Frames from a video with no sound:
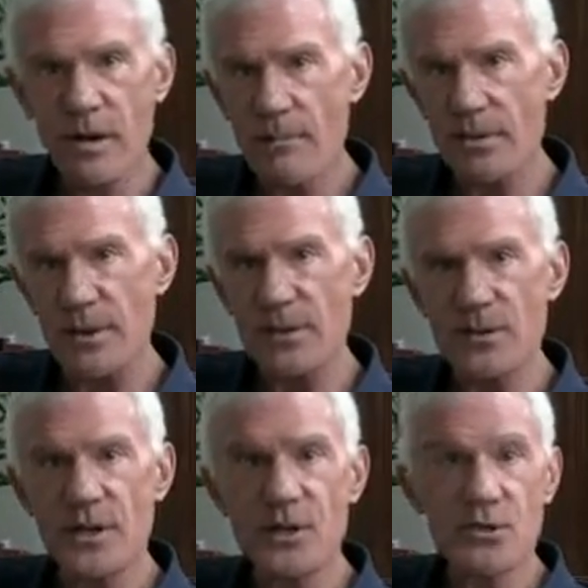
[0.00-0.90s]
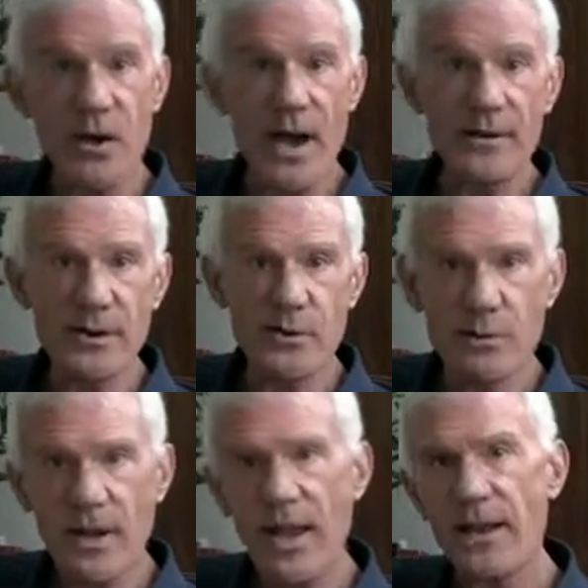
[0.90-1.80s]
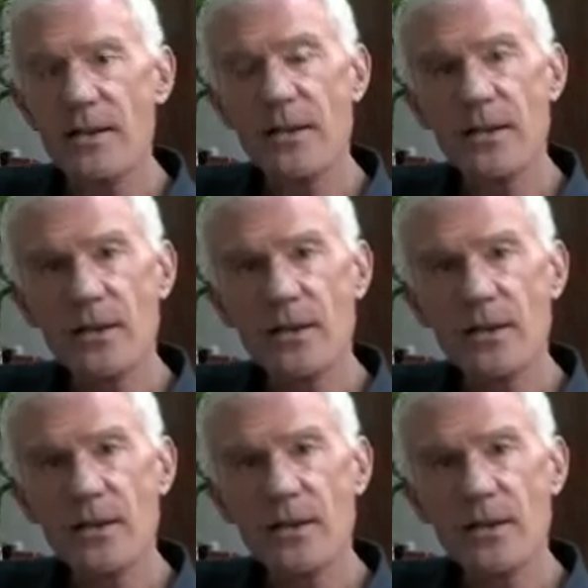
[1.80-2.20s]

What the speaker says: companies, in trying to create